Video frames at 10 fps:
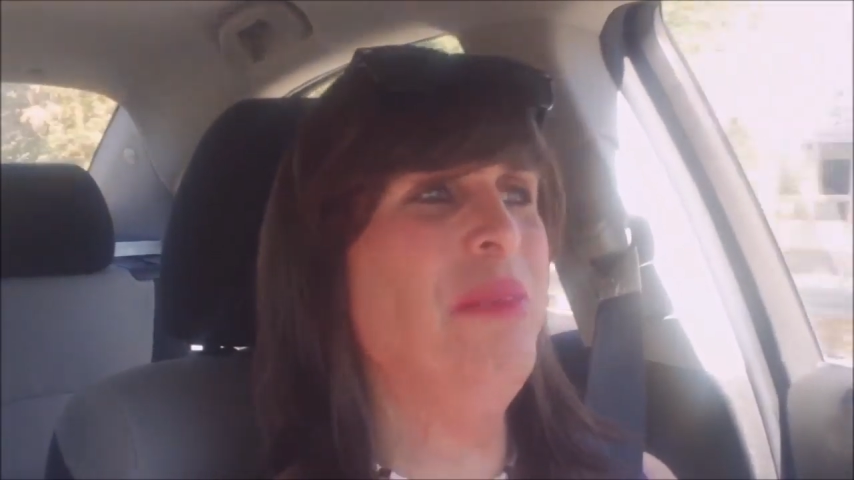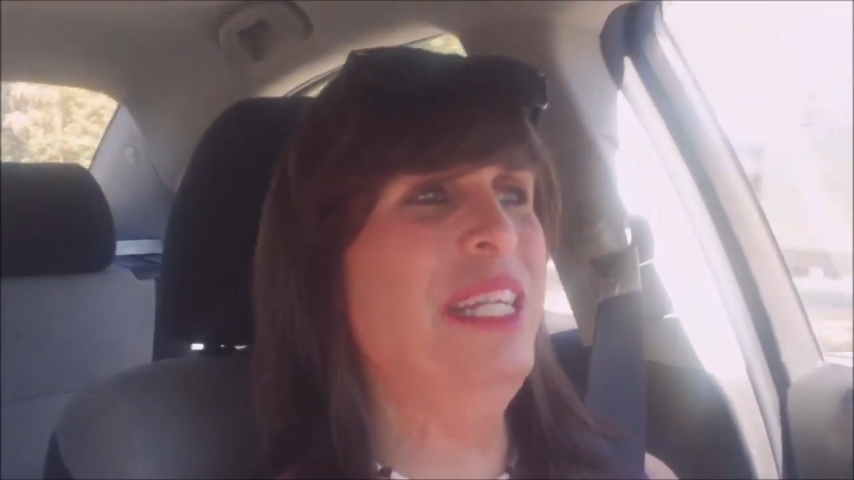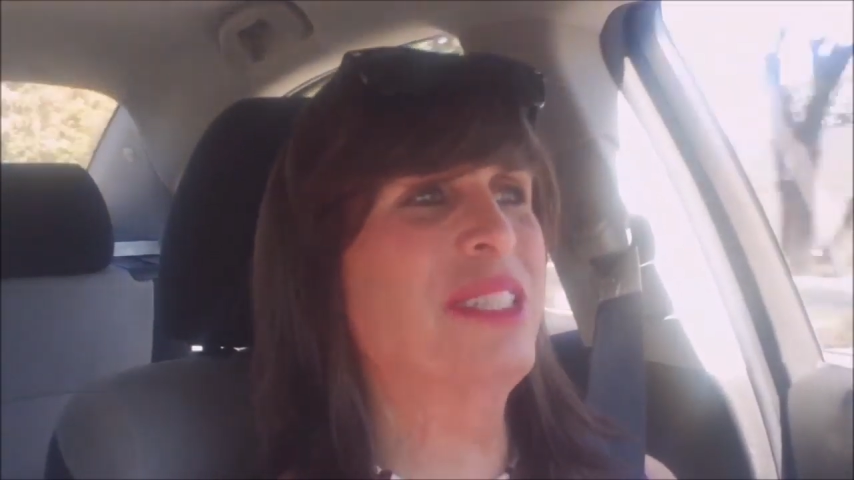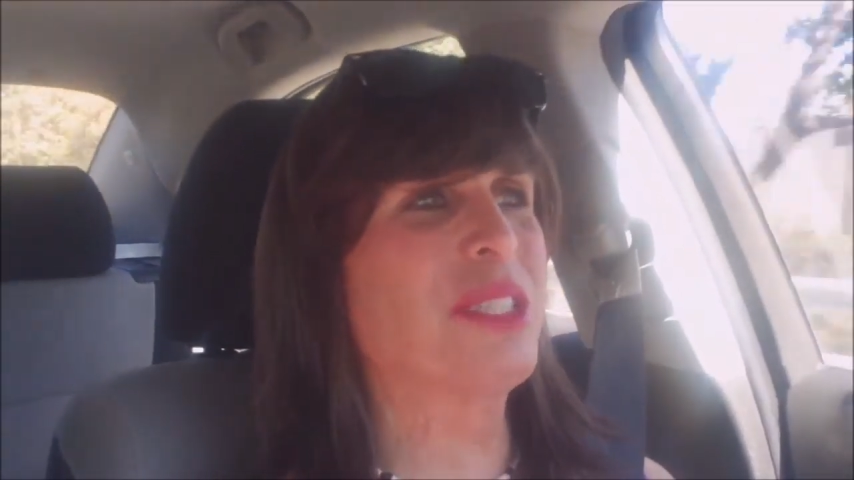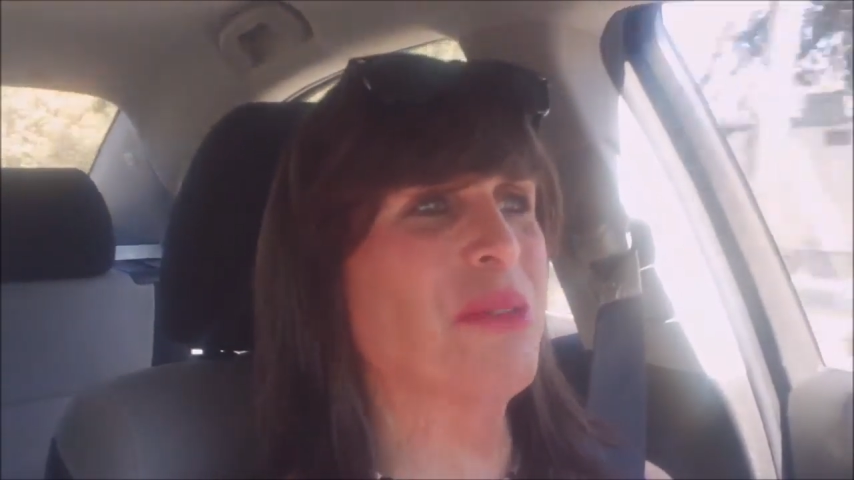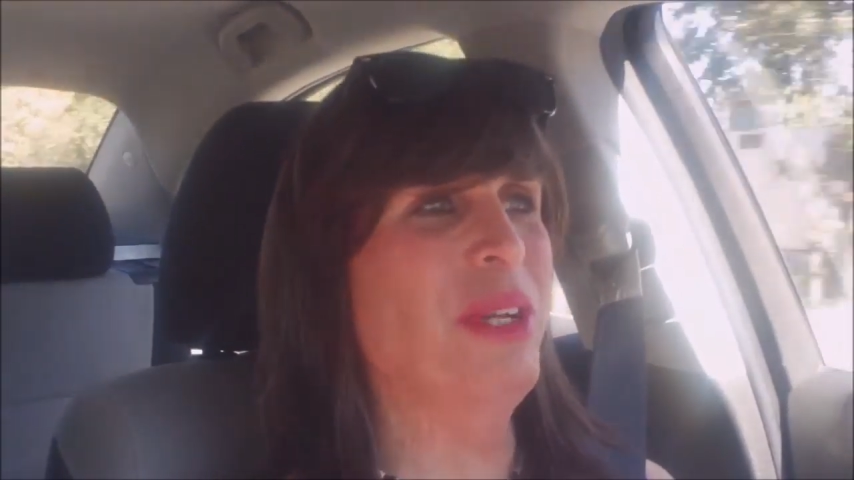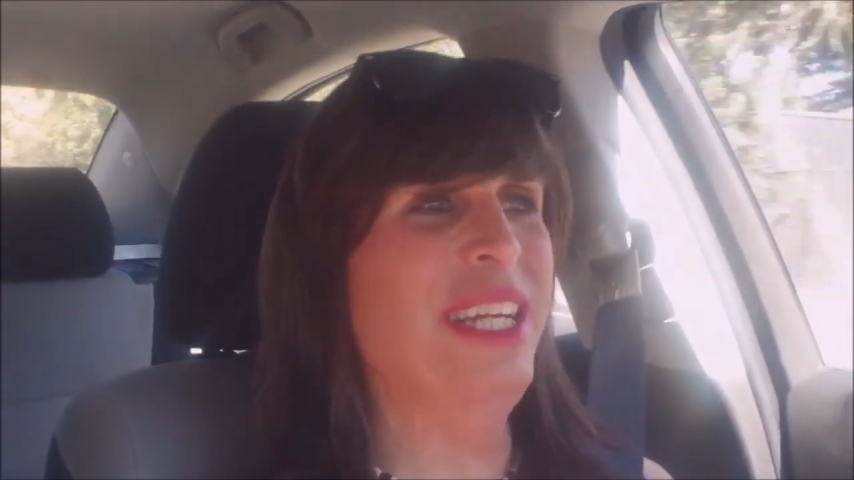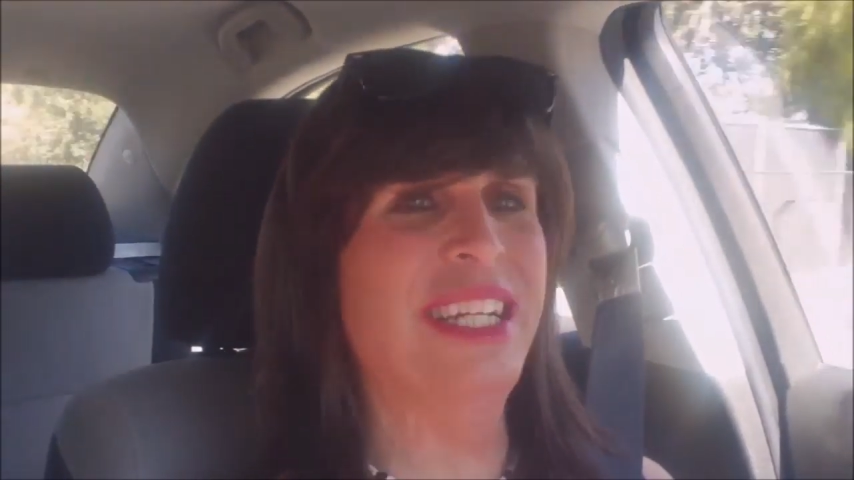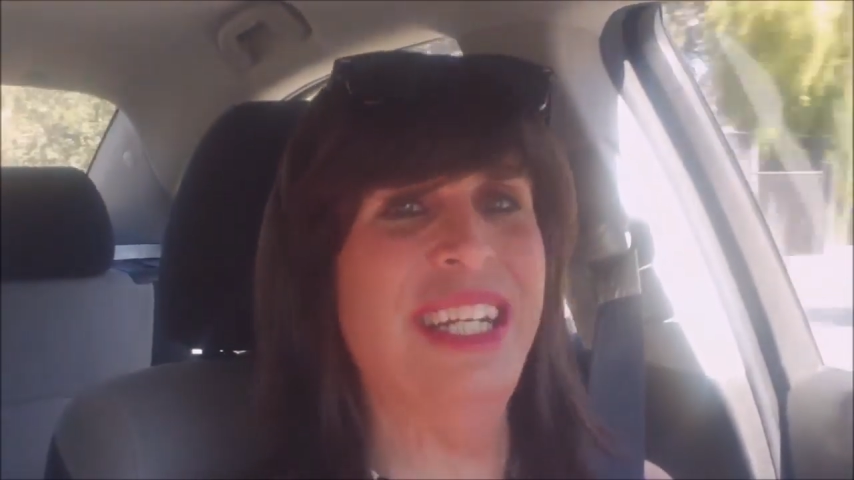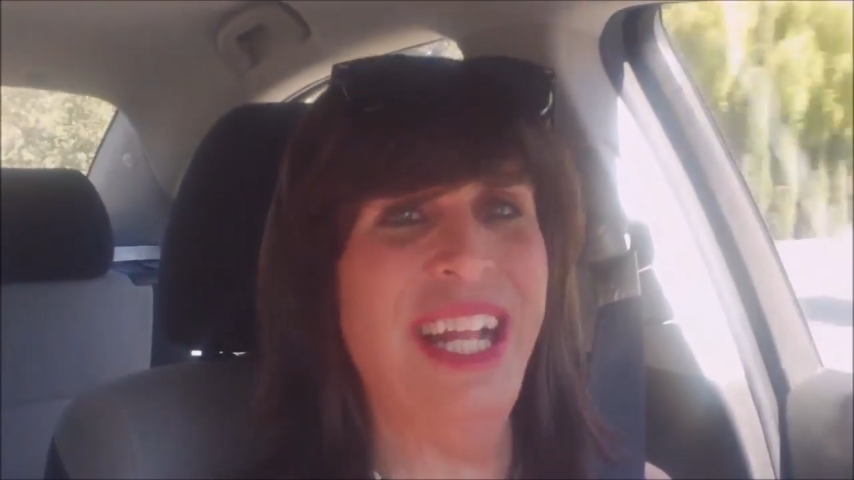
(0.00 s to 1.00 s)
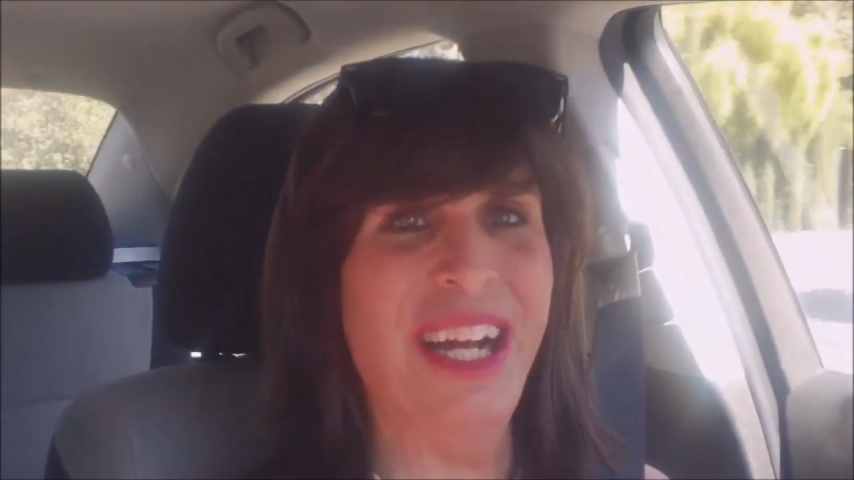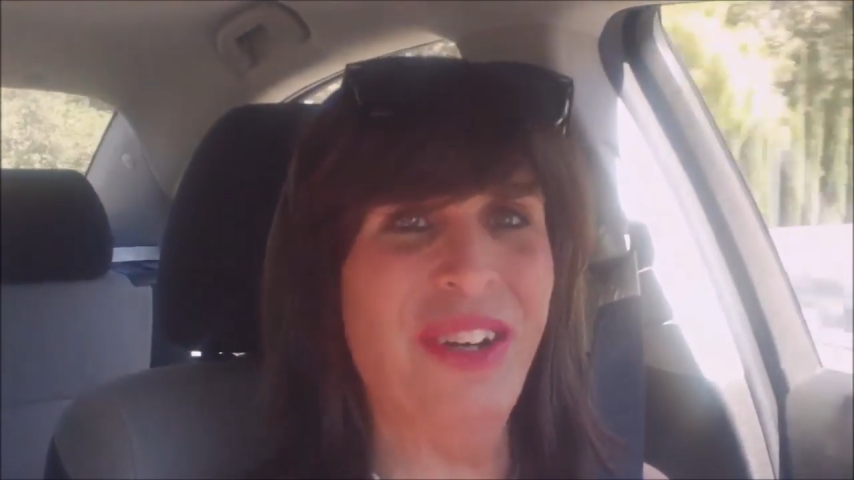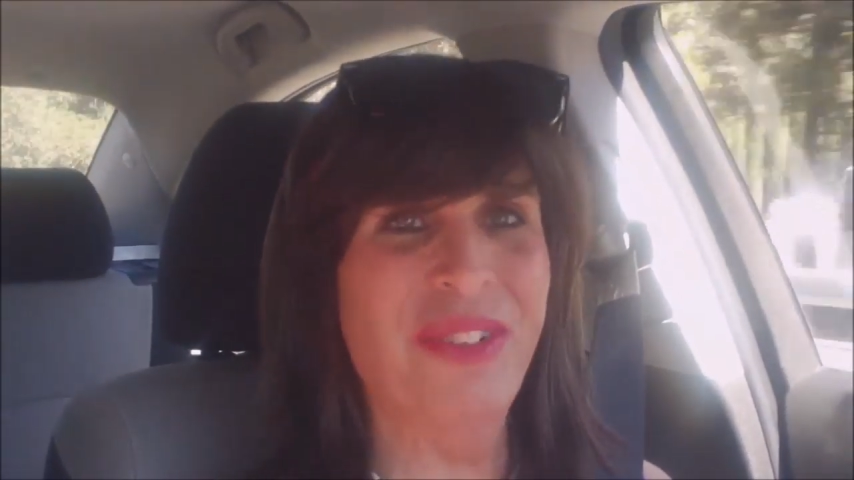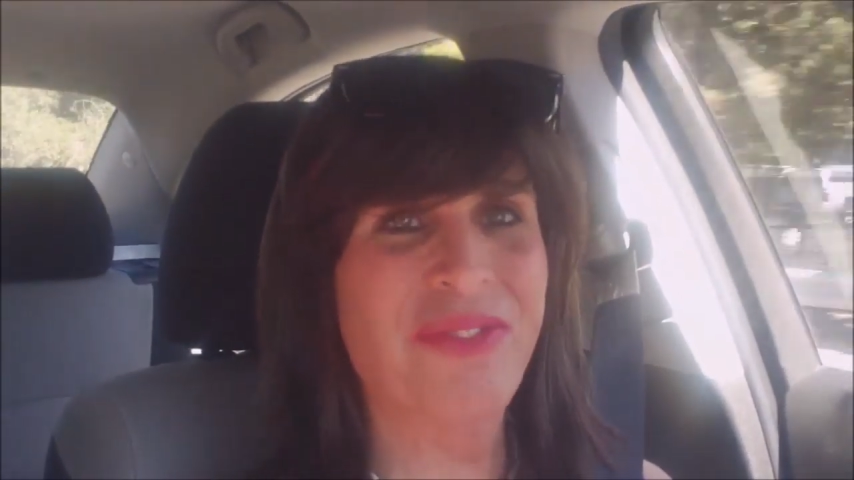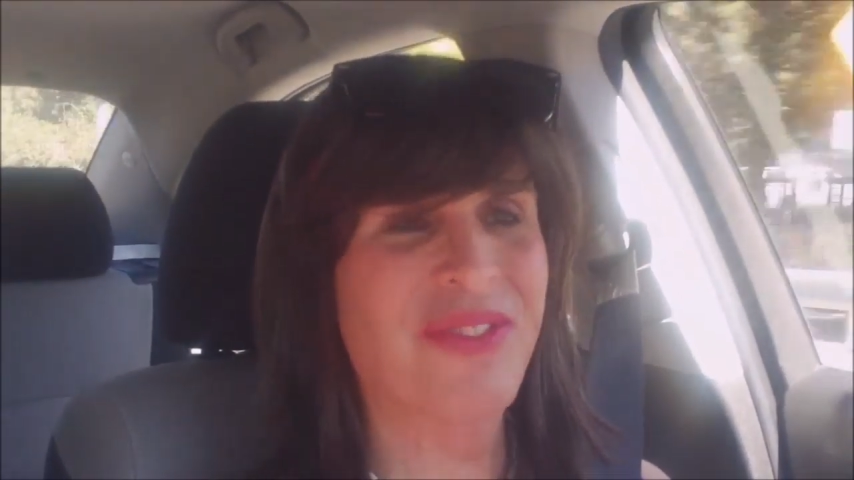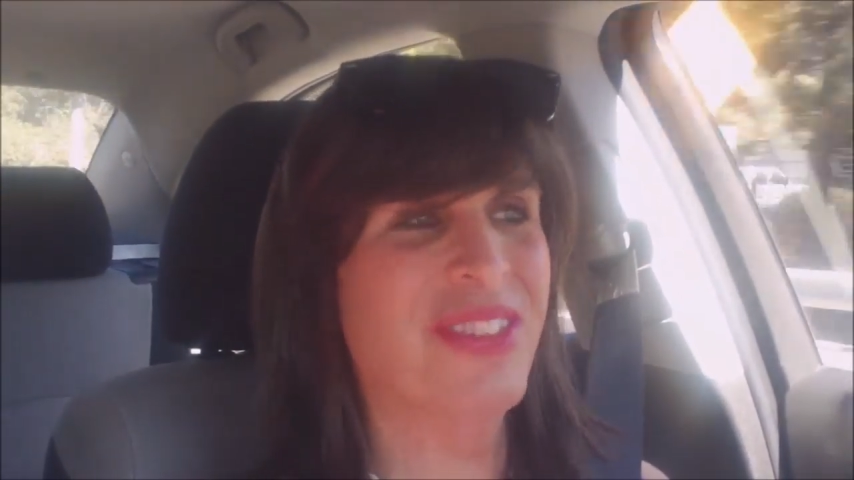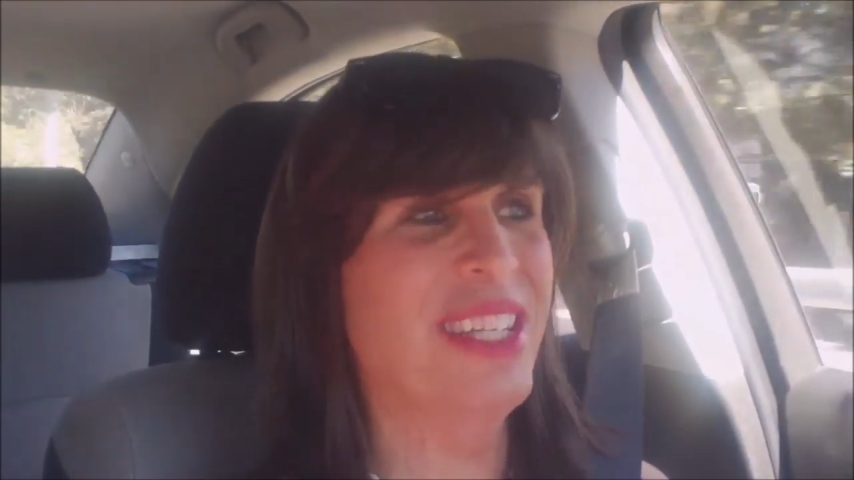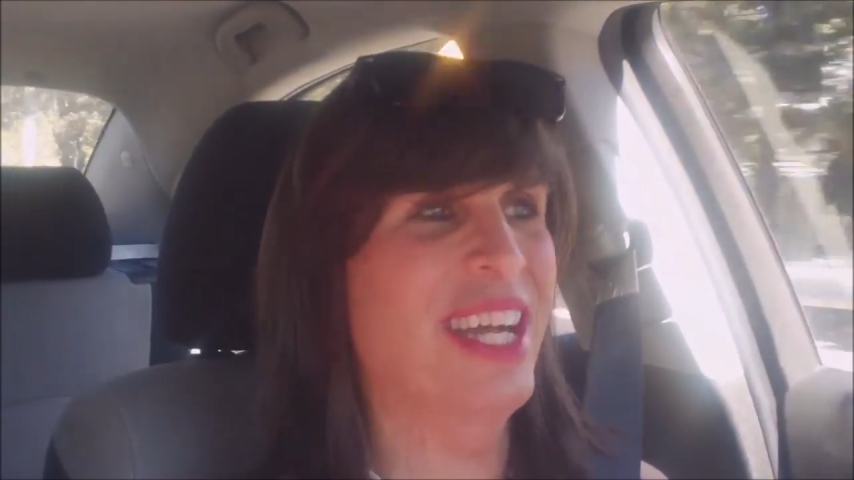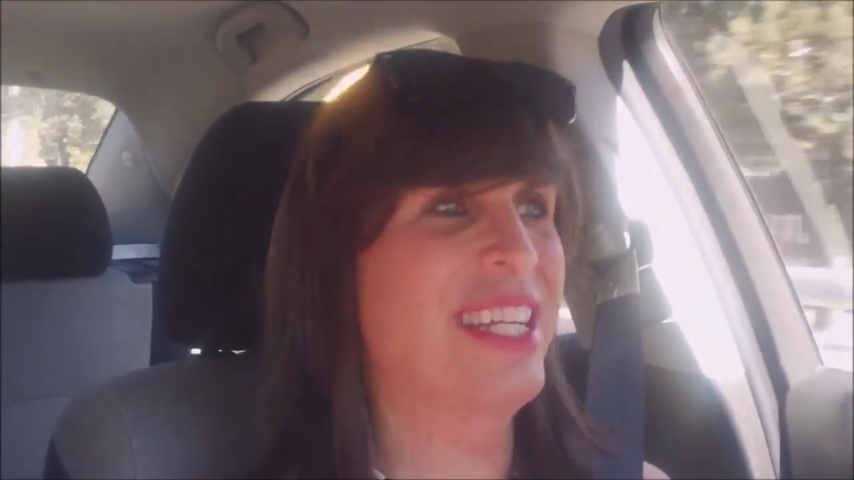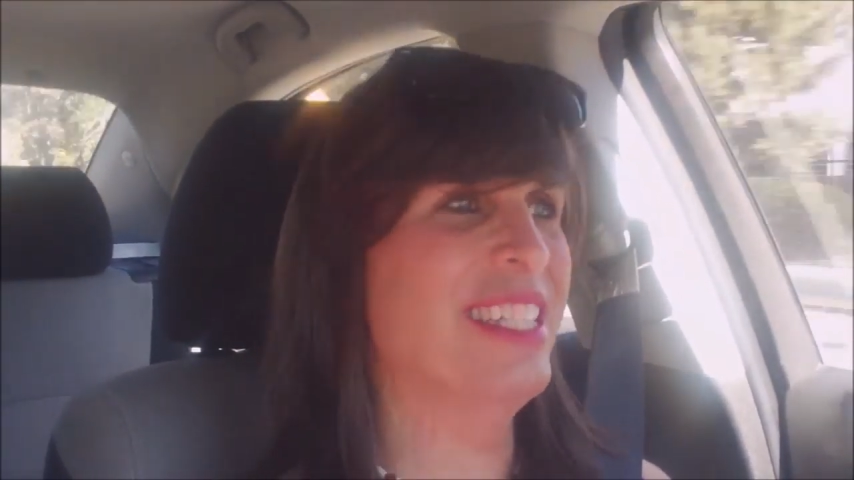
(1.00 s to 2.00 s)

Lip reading: meet Serena now down